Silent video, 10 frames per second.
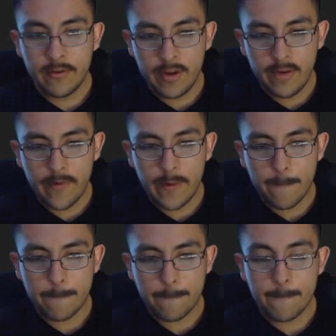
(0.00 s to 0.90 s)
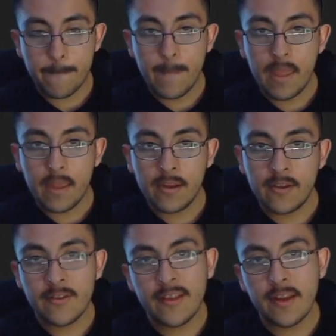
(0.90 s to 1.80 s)
different, because
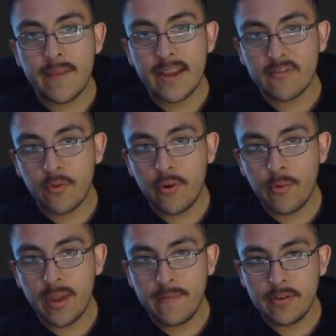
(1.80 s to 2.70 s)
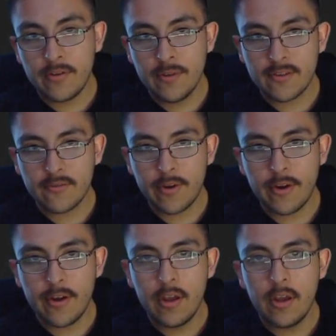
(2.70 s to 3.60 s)
instead of x squared, we have 2x squared,
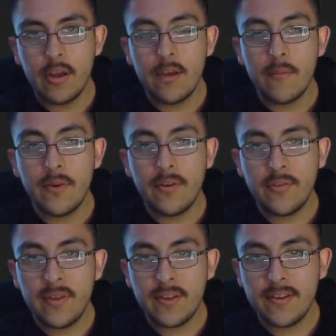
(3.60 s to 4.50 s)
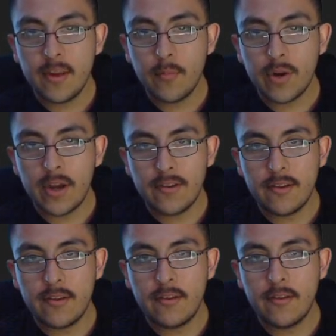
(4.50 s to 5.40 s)
but it should be the same process.